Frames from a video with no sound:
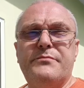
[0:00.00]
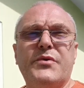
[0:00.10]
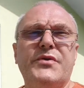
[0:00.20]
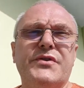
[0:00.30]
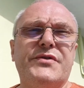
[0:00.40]

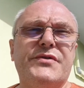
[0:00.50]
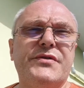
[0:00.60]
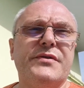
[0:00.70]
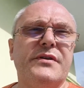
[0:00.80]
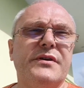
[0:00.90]
Buddhist
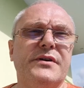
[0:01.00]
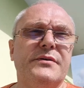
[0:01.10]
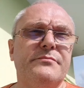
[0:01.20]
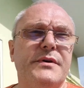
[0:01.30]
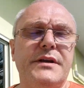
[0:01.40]

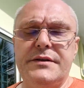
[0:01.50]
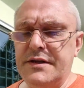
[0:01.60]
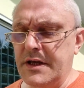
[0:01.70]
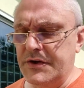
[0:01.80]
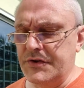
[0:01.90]
uh,
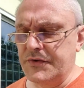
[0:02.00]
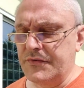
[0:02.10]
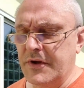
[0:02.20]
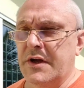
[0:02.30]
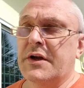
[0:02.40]

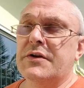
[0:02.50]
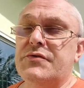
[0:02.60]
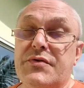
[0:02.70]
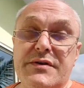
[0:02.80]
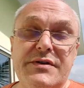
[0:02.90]
meditation
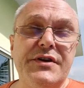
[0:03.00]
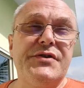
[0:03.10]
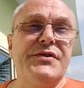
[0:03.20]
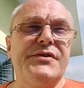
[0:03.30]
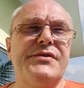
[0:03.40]

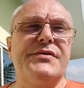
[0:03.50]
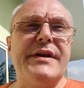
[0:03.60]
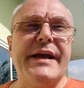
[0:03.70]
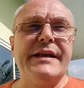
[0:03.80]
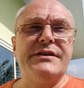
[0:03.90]
traditions
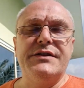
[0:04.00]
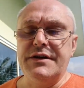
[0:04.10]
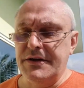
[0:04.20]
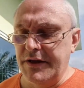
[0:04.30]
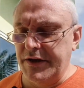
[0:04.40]
and
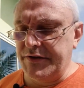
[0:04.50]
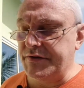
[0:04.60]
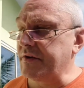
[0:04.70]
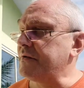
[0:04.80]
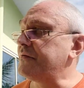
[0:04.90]

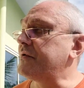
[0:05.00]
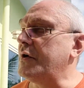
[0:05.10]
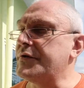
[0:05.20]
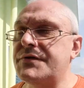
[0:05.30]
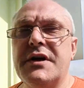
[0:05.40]
techniques, and of
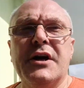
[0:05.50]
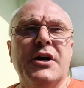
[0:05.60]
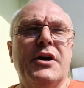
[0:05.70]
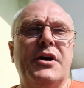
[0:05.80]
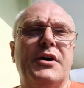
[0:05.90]
course
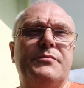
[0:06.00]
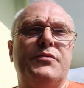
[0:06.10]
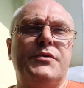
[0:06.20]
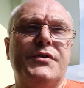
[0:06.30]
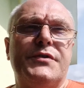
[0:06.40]
uh,
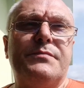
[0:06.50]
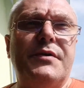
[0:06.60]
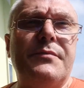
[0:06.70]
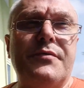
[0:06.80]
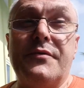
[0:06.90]
Buddhist
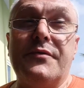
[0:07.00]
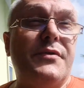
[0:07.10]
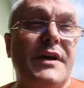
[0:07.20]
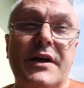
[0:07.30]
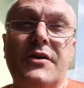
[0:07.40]
people,
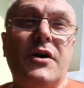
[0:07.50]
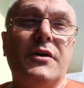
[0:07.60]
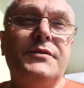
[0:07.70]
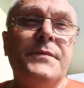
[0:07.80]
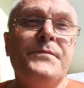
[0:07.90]
they are not